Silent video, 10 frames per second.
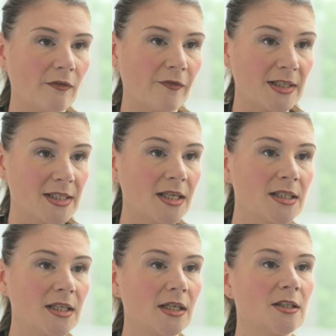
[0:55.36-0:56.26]

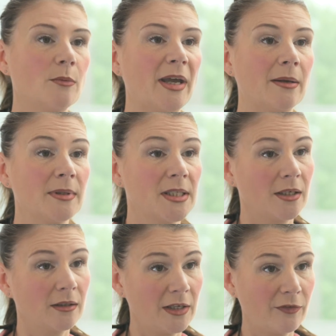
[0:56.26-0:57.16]
fantastic to be able
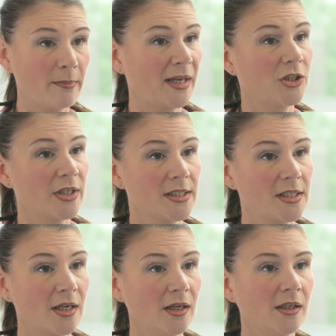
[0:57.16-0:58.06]
to live in
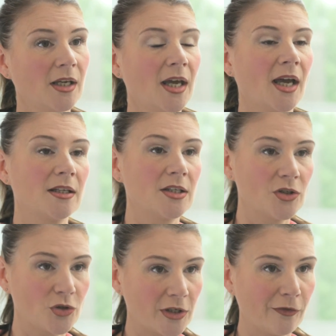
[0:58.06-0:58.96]
Manchester and to
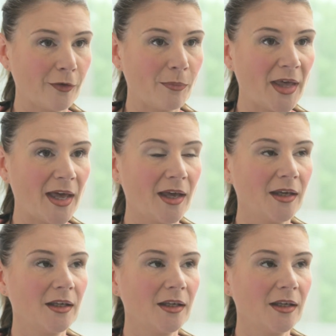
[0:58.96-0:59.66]
study from there.